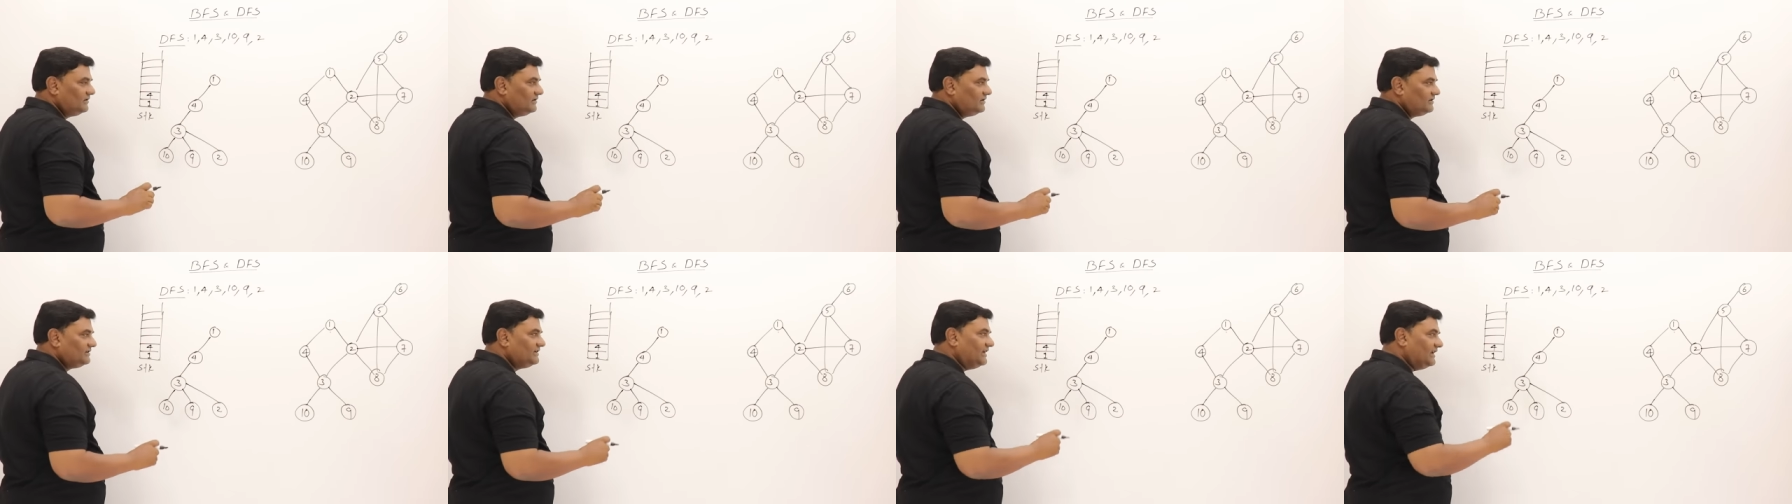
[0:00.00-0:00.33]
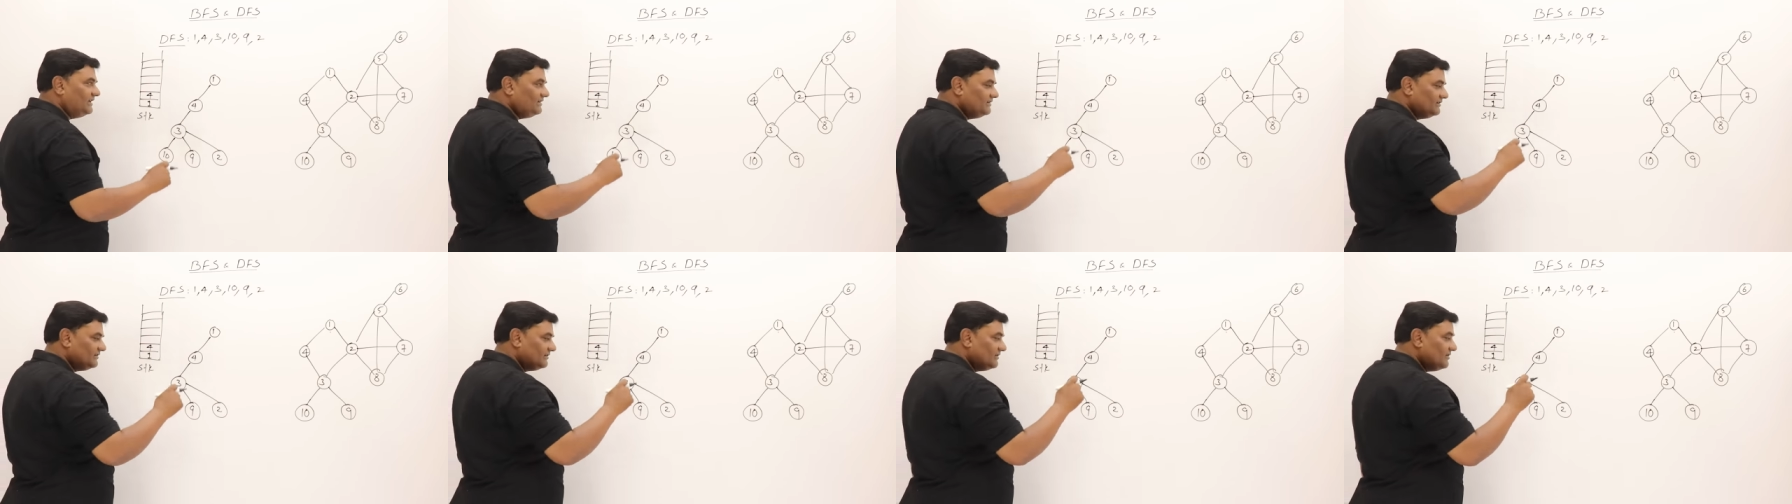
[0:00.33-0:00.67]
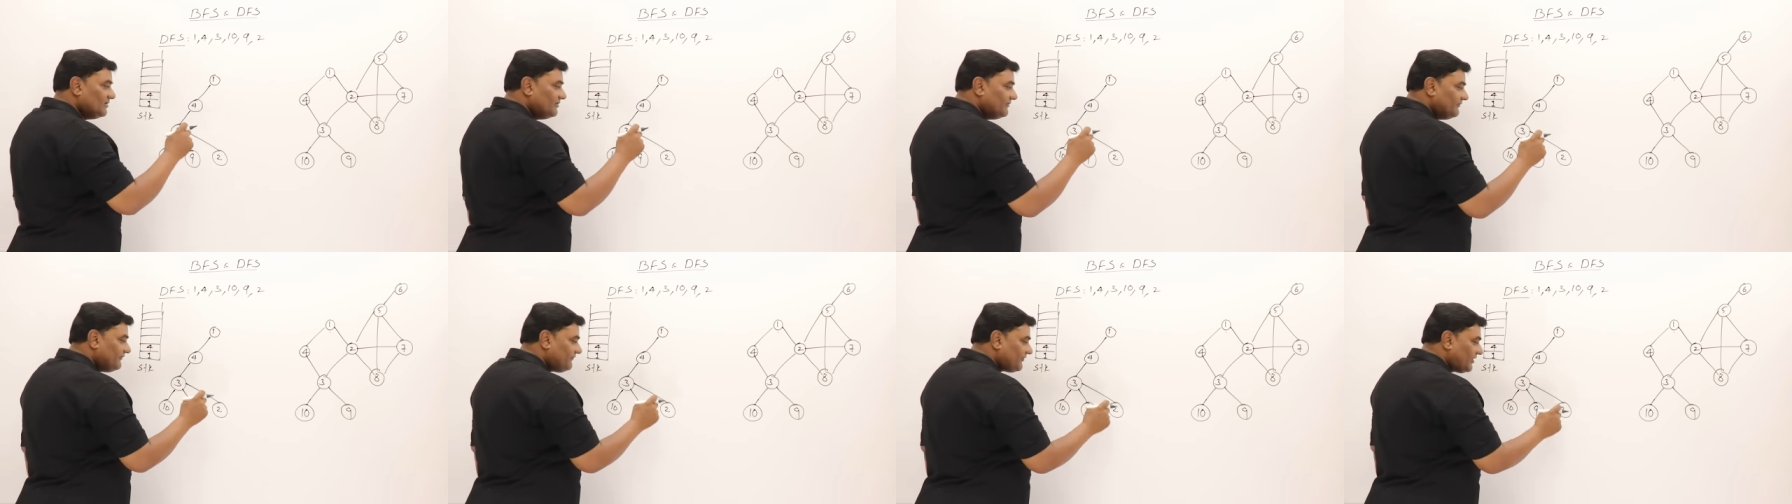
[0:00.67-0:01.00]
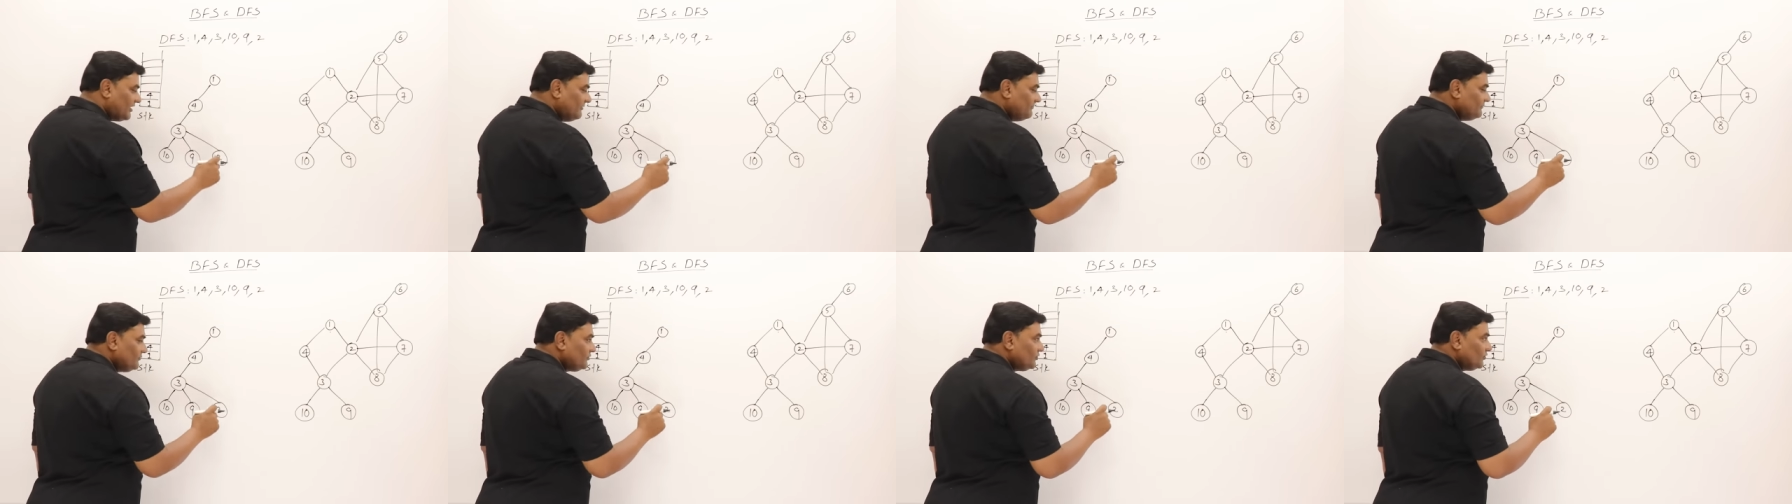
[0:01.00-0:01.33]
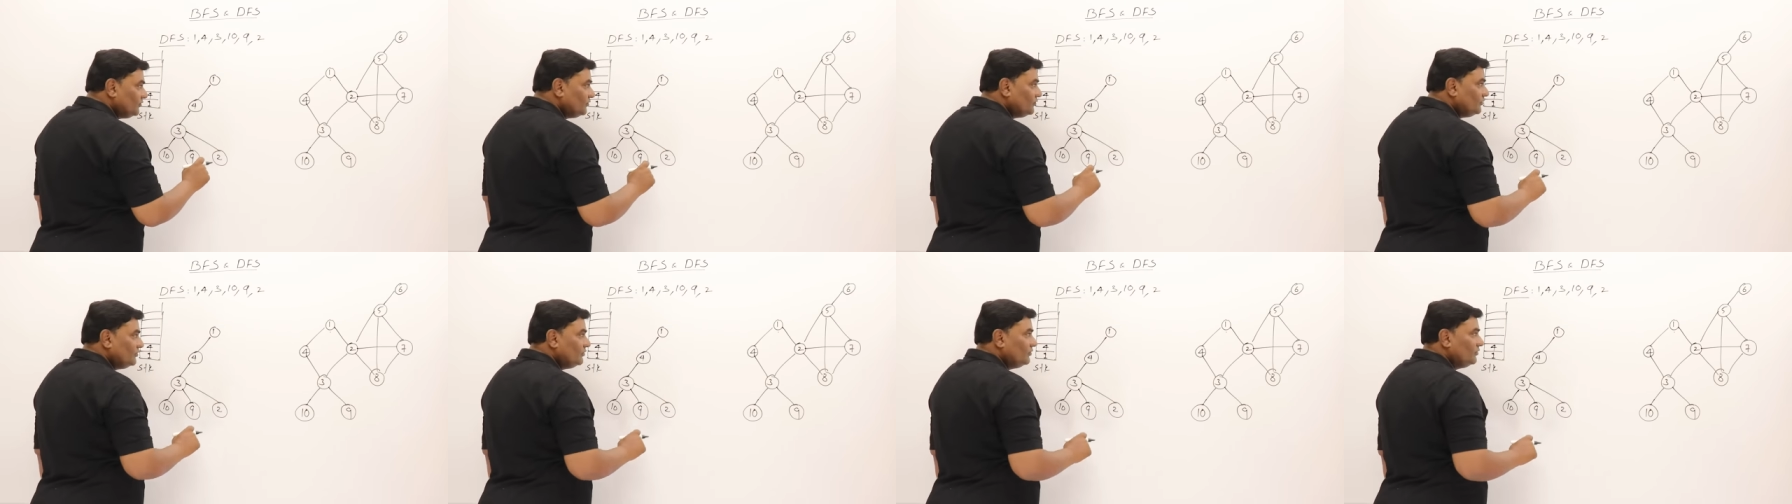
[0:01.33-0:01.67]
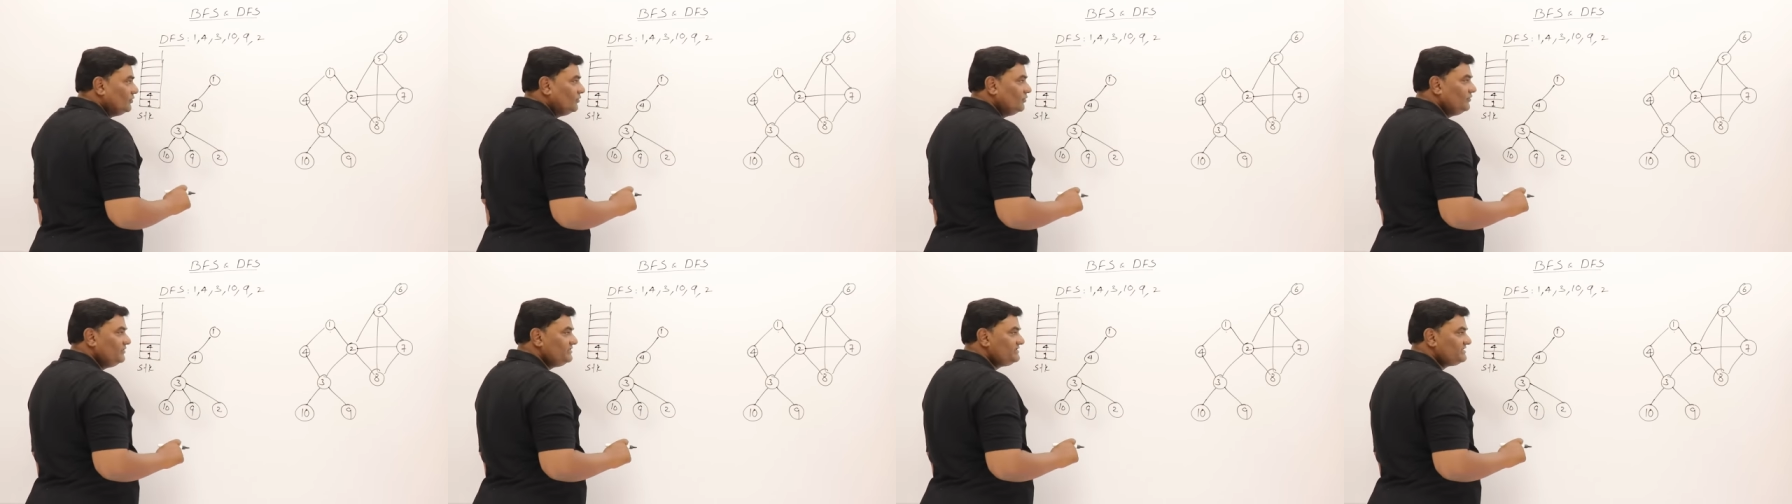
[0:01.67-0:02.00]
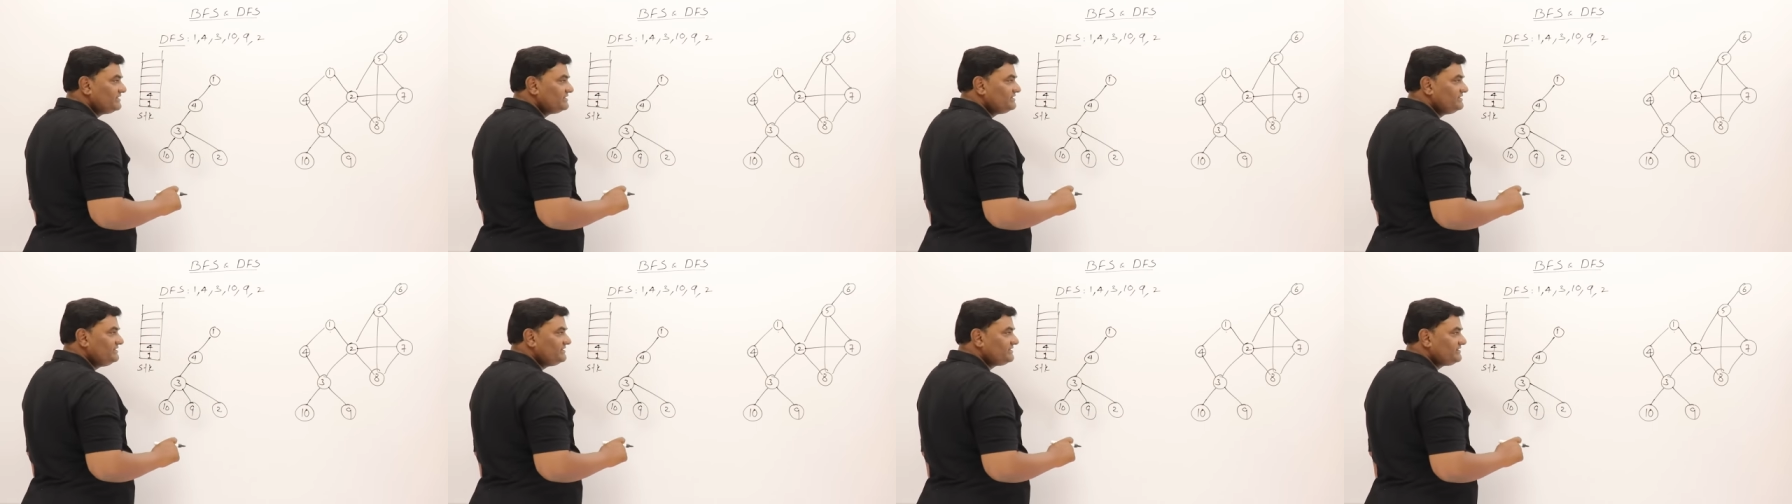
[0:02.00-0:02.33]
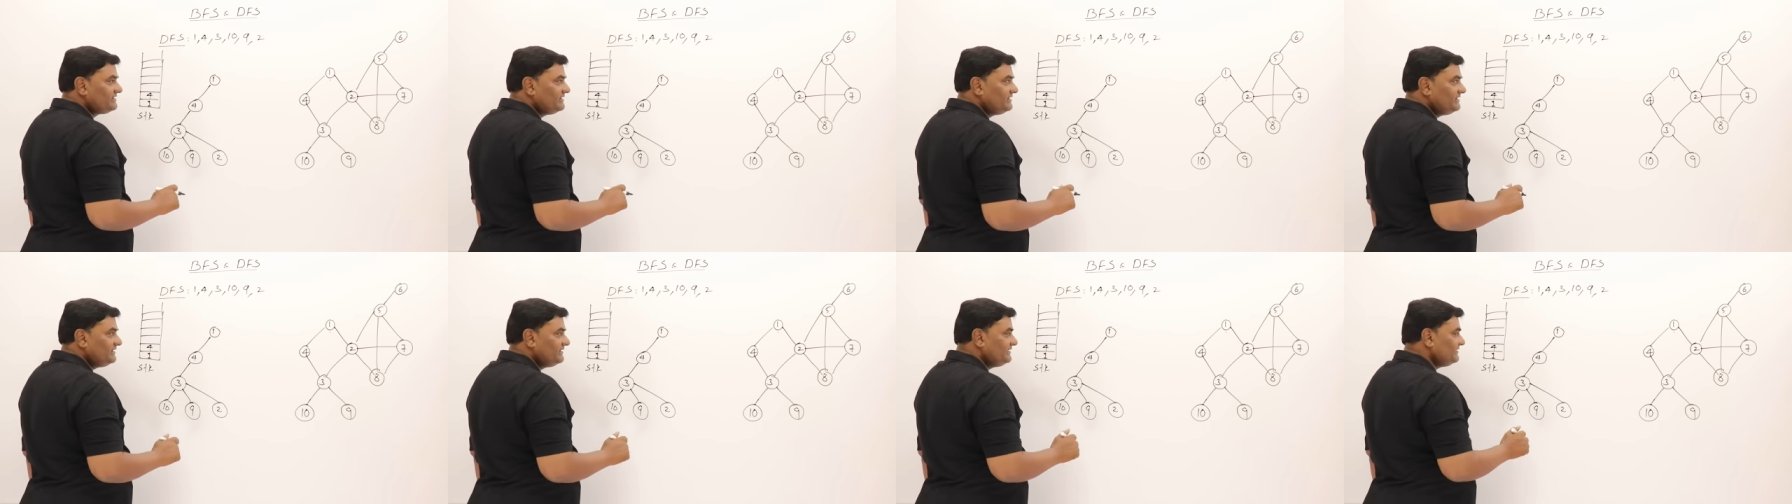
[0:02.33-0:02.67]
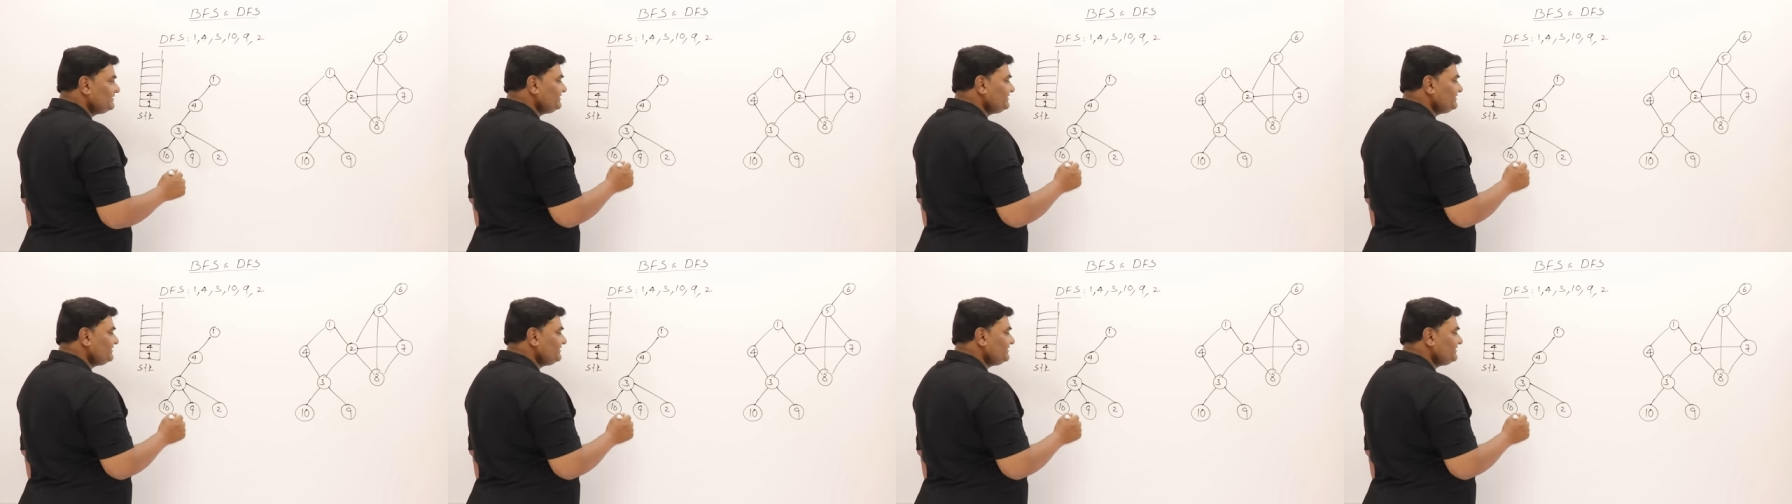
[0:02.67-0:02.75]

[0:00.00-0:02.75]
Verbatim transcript: Then from 2, who is adjacent?